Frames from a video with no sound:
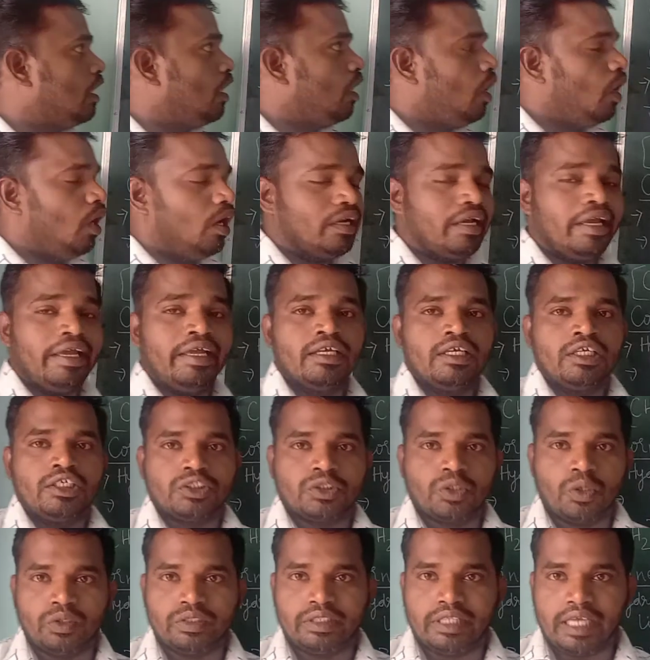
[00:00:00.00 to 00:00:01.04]
Okay,
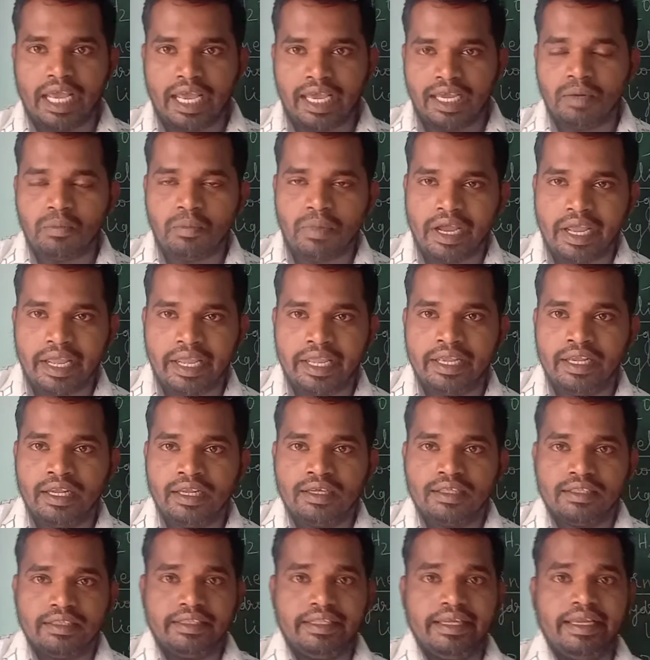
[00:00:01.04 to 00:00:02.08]
so thereby
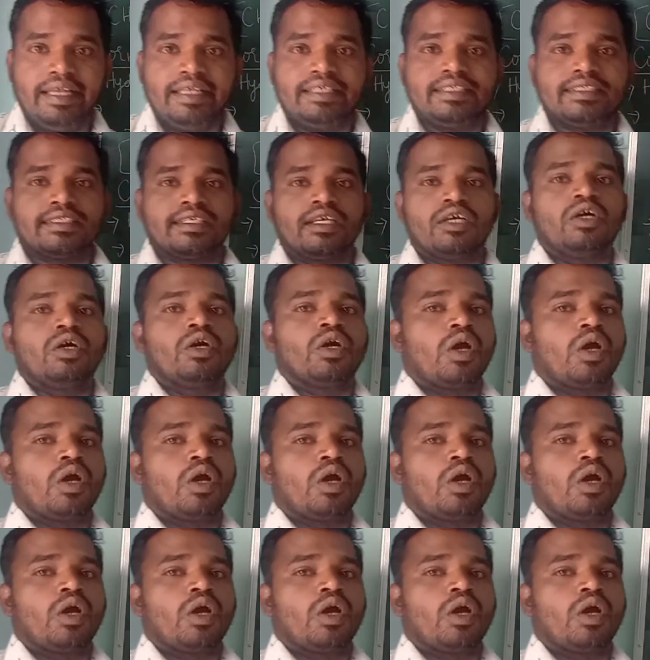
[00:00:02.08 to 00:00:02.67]
this